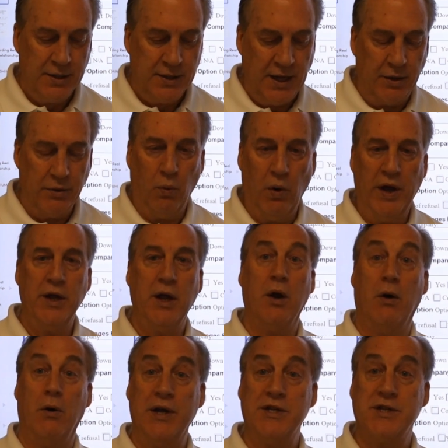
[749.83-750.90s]
Now, the one that
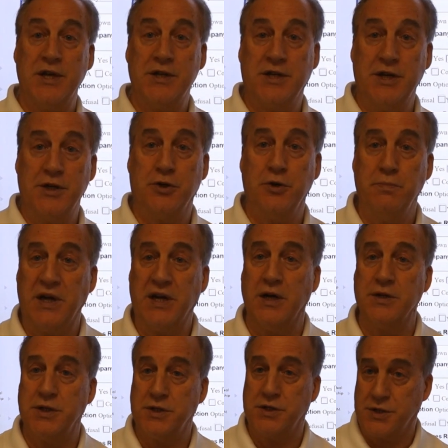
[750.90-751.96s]
always gets issued
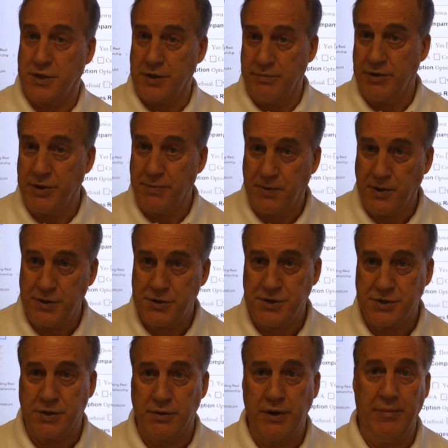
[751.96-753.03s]
because it's a term of the
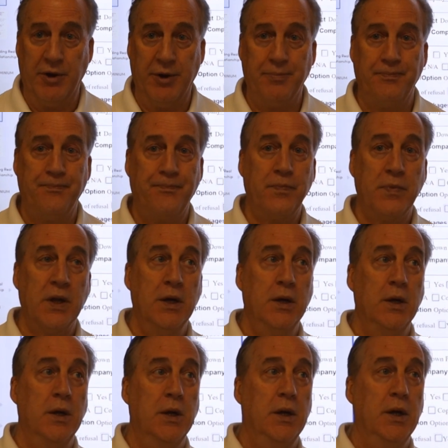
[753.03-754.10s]
purchase agreement
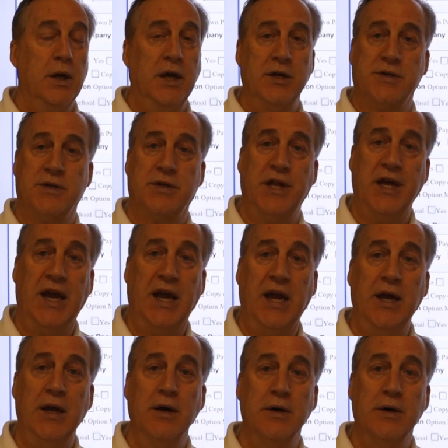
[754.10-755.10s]
is the